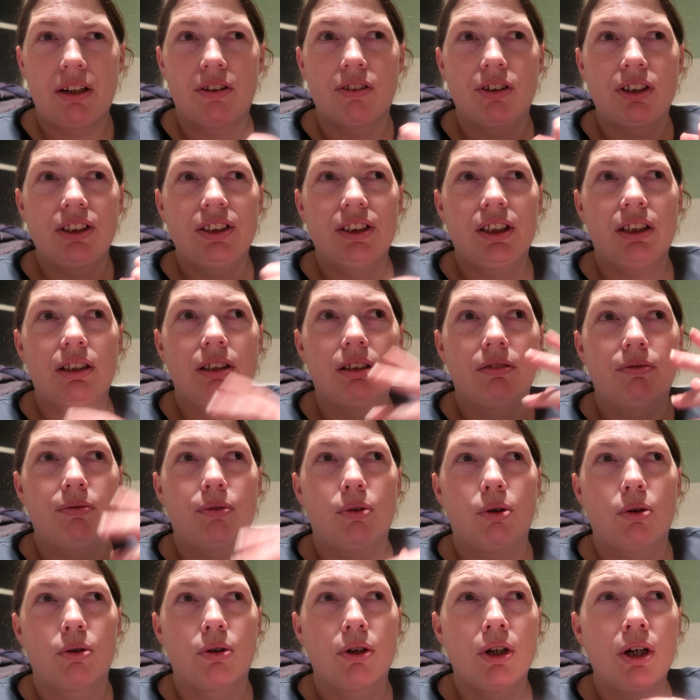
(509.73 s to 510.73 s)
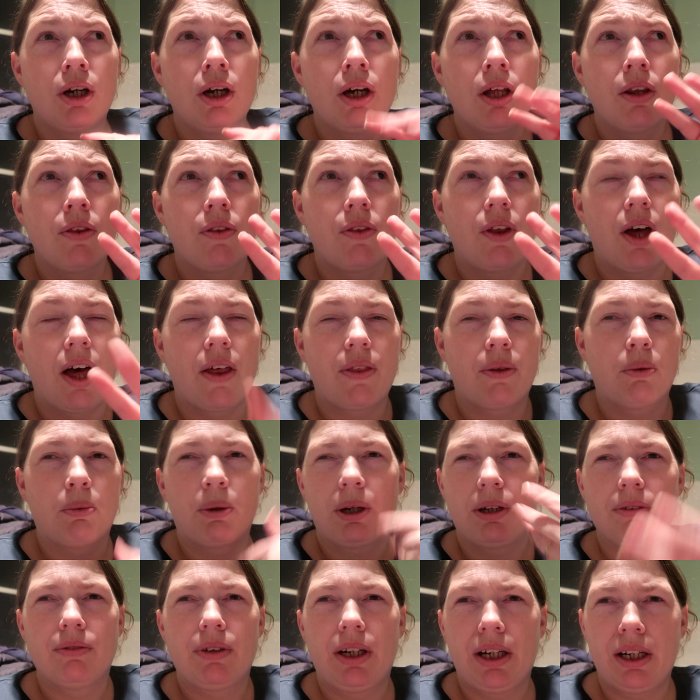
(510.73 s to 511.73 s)
Eric said in the vlog the other
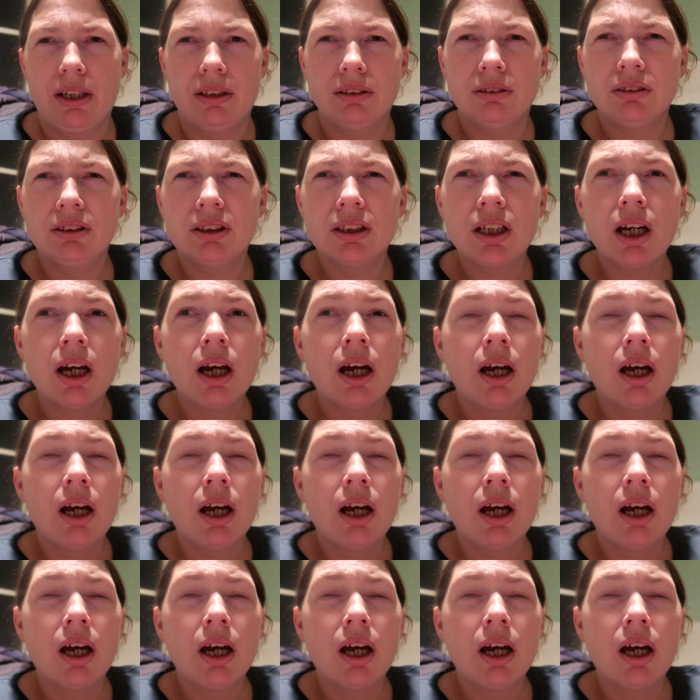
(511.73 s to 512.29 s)
way around.